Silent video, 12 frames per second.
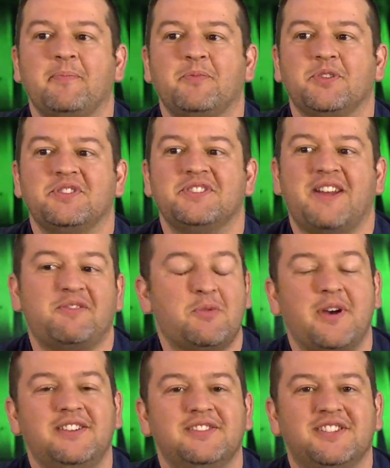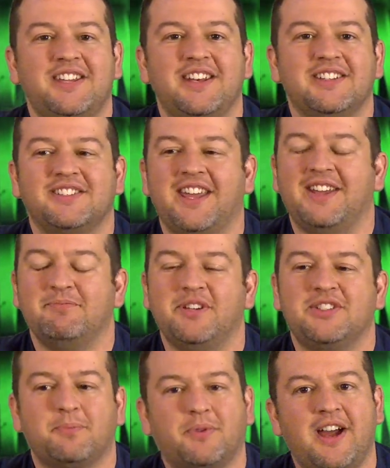We'll just have to wait and see and
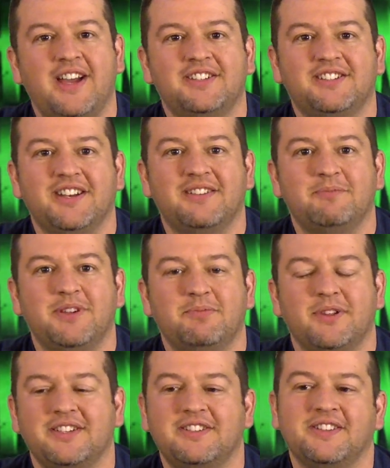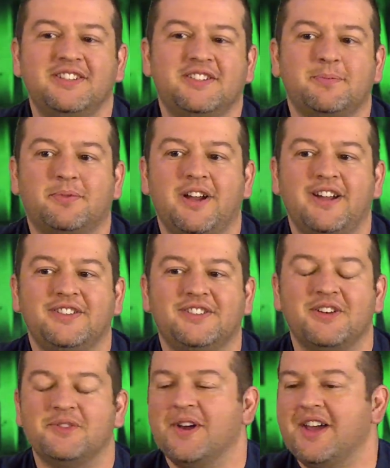be surprised and be pleasantly surprised.
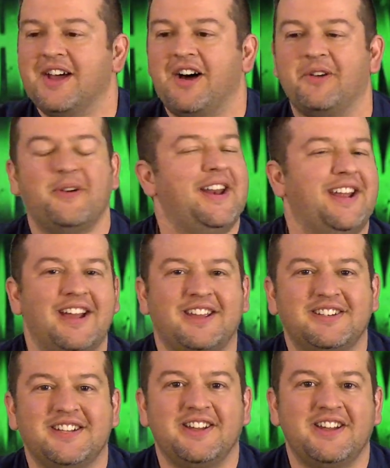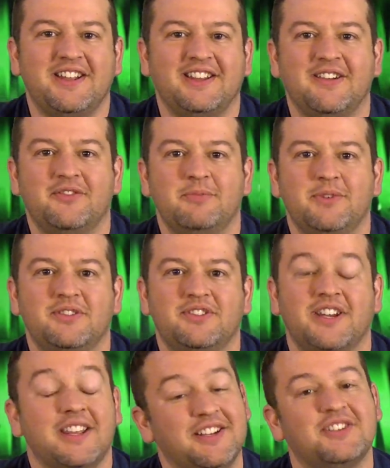So already I can tell you I love the
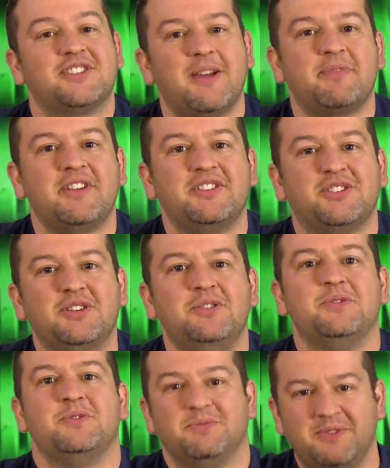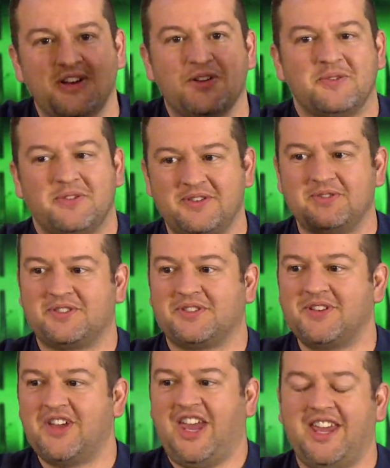music, and there's something to, you know,
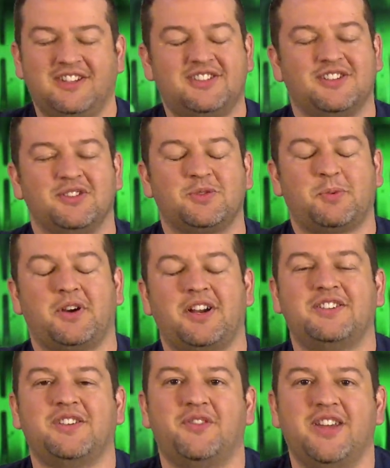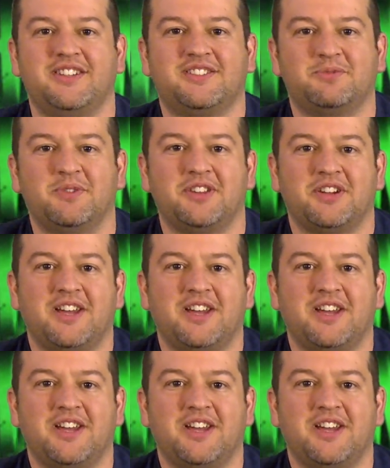those hits, those percussive hits with the